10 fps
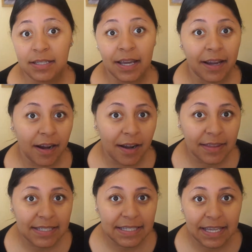Your girl
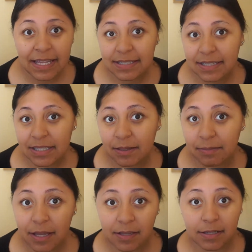doesn't get
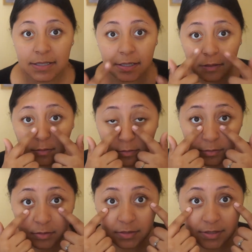sleep, can you tell?
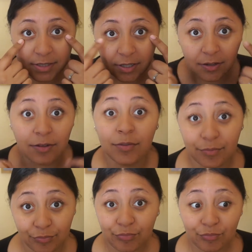So
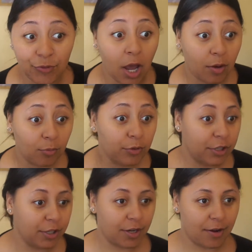yeah, we
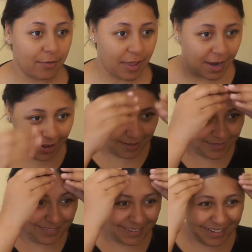need to cover
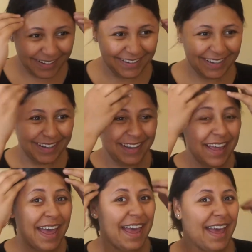that.
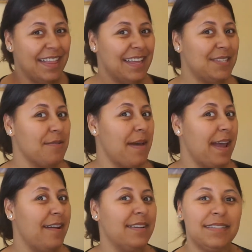And that's why my
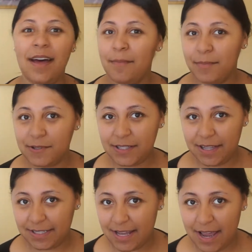hair is up most
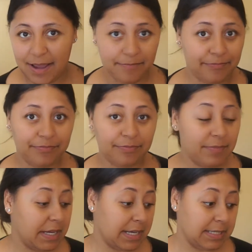of the time,
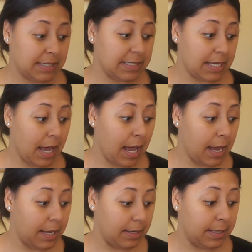because it's
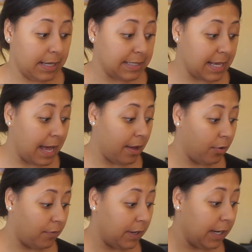hot. It's hot
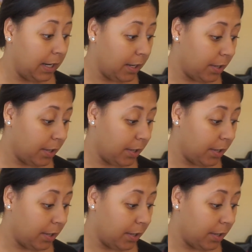over here.